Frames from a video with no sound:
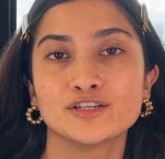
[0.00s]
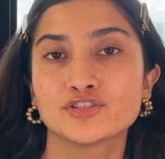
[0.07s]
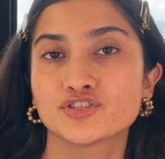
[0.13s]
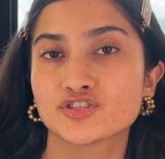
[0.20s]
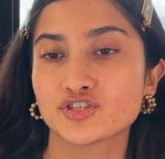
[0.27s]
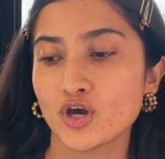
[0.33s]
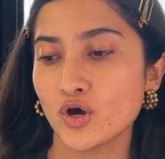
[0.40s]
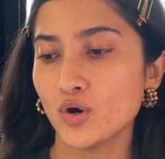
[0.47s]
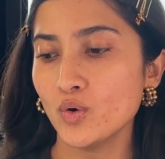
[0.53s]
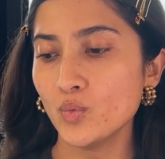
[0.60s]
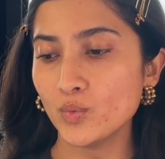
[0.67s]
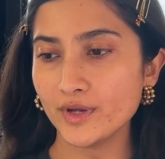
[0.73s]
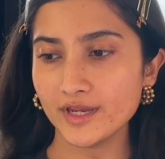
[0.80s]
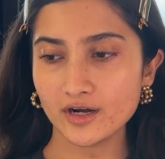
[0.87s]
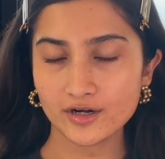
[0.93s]
So
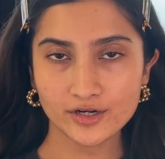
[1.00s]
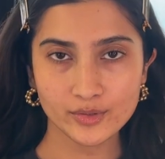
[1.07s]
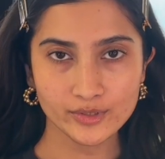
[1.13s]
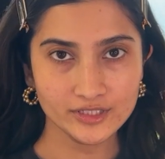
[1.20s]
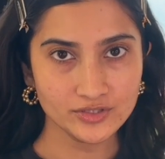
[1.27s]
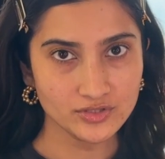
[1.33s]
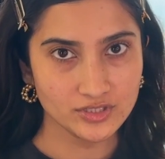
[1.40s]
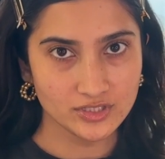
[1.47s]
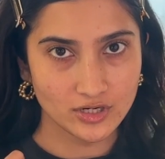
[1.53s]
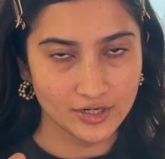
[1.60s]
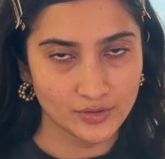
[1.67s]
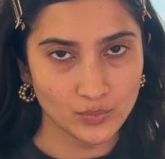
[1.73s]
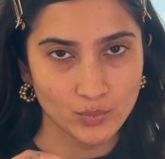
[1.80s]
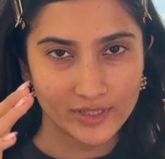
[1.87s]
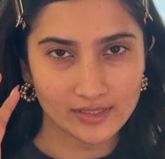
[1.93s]
we are going to
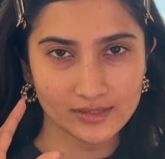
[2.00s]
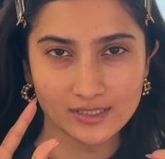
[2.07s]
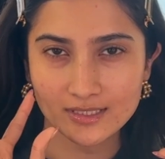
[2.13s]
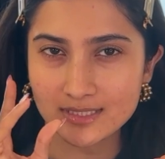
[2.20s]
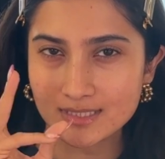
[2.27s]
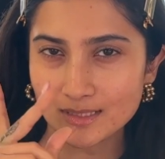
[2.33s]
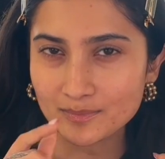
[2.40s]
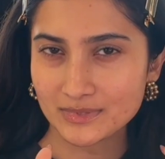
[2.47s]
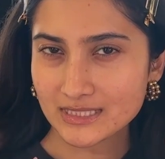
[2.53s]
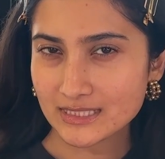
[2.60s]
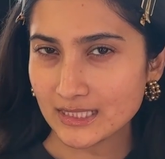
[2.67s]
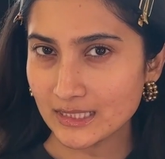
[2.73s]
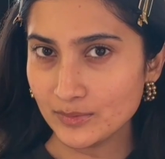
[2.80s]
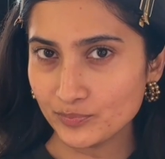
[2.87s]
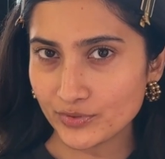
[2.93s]
start with some
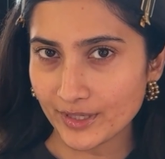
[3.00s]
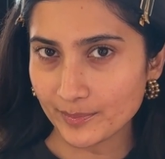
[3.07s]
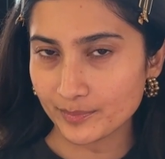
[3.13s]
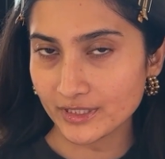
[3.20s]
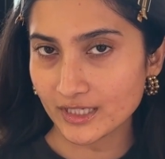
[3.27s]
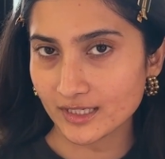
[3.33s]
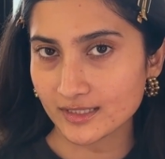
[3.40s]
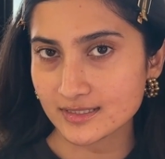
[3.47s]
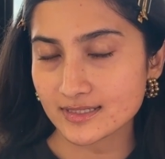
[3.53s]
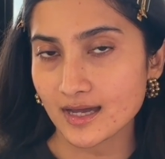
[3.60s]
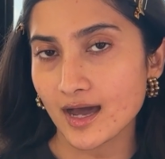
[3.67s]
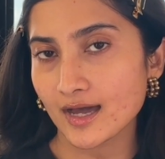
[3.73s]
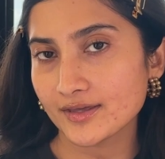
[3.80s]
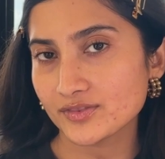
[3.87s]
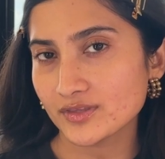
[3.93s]
skin prep because
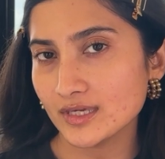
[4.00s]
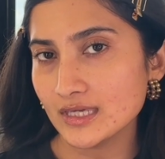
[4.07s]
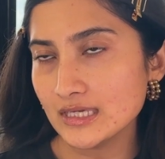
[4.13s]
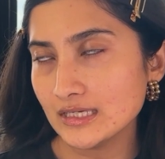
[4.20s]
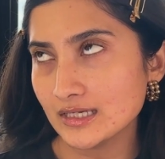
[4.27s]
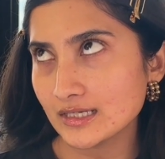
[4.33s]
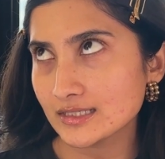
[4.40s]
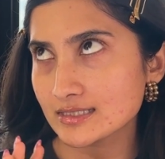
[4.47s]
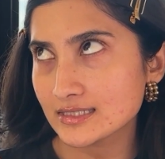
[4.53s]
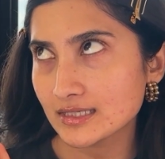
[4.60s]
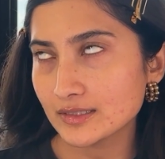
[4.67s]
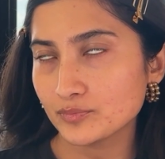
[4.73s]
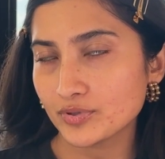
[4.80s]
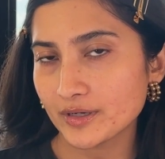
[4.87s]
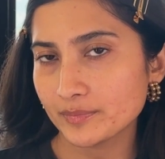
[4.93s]
I think
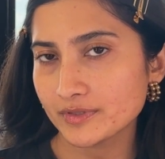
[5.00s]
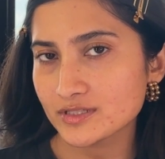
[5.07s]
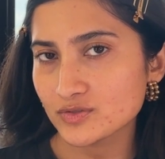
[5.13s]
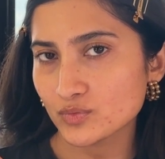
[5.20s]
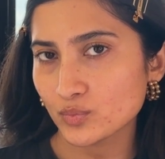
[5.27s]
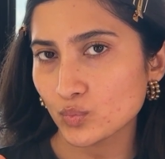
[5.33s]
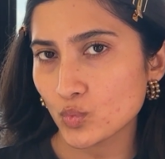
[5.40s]
skin prep is